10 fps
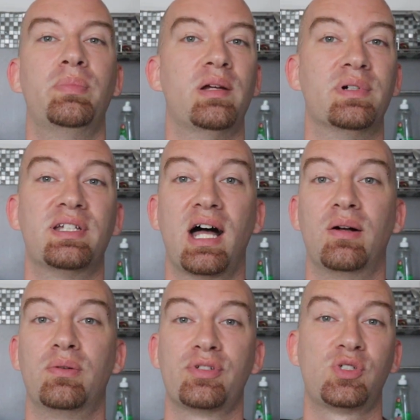paper
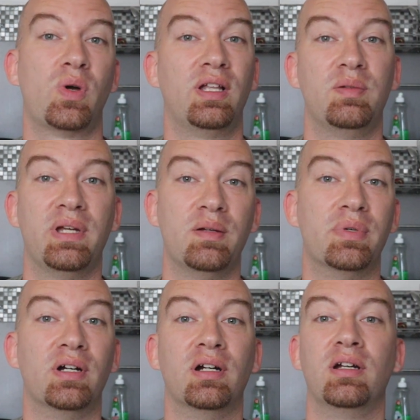towels, toilet
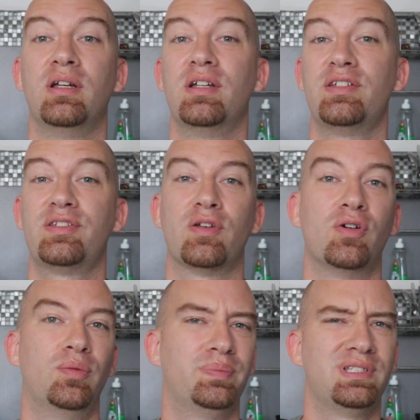paper,
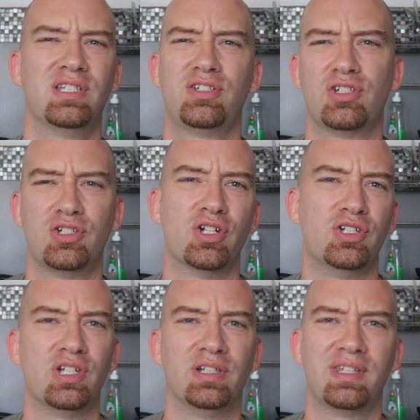soap, dish
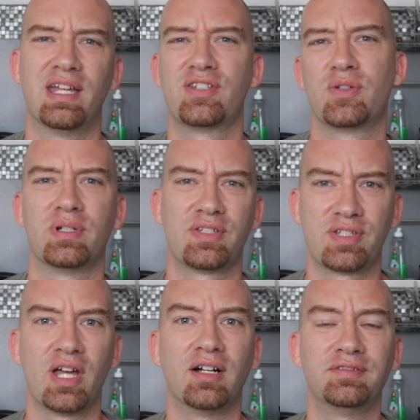detergent, that sort of
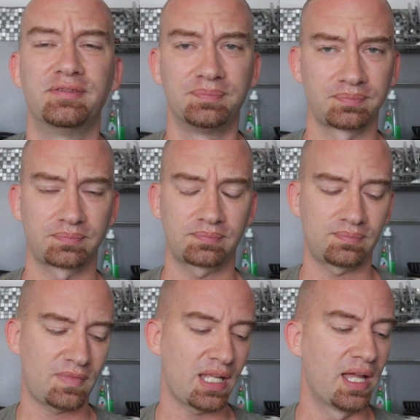stuff.
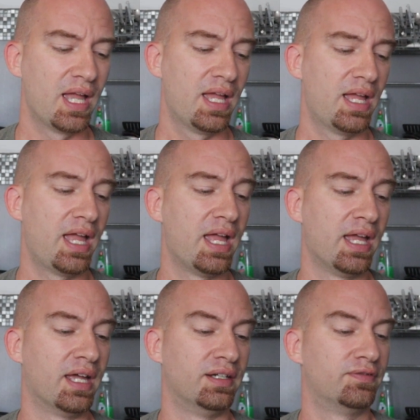
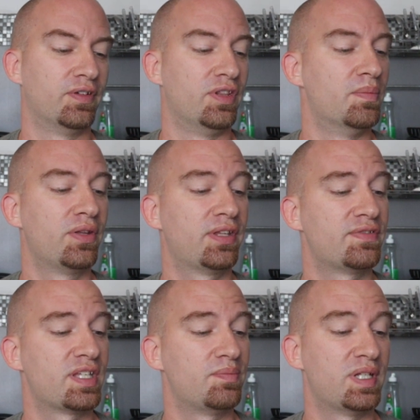And for the month
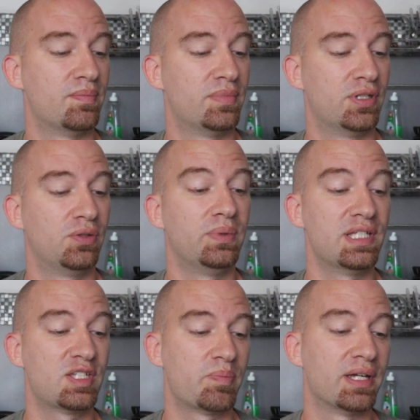of September, we
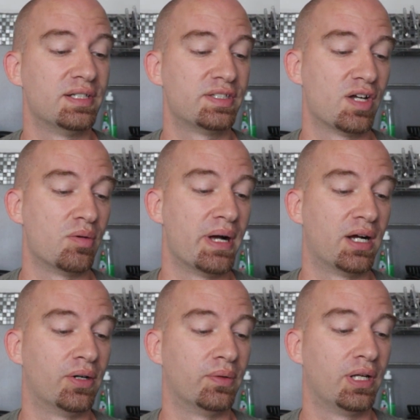spent
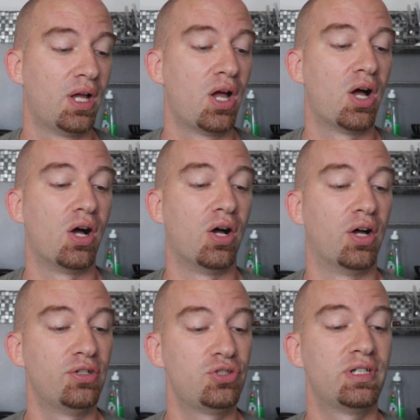about
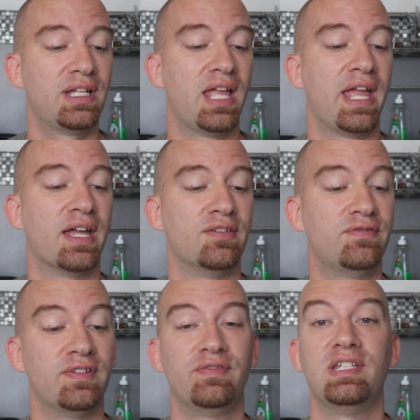
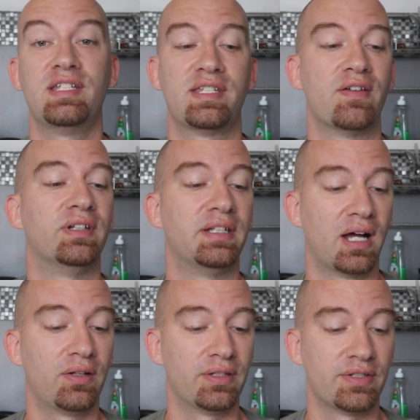
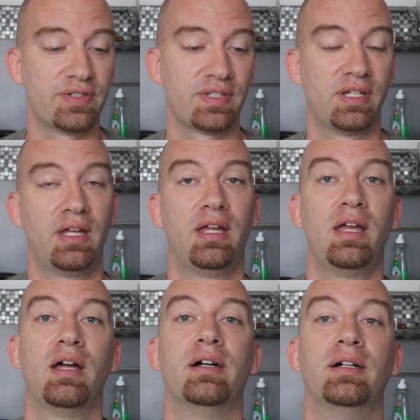$157.
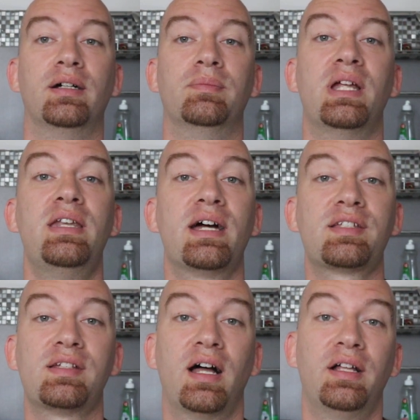
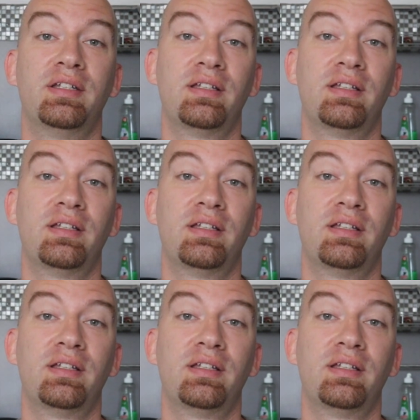Next on the